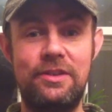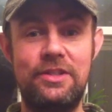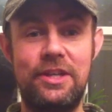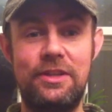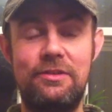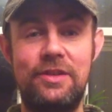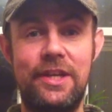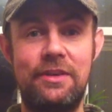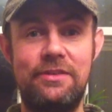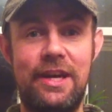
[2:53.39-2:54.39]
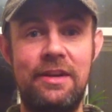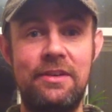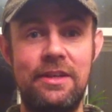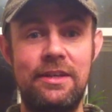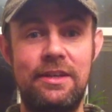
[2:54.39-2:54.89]
Definitely check their videos
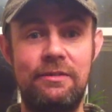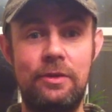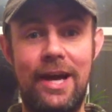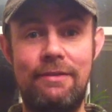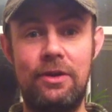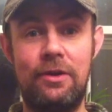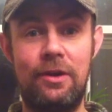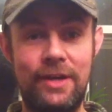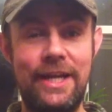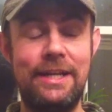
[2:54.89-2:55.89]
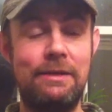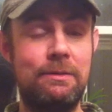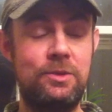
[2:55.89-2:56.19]
out if you haven't already.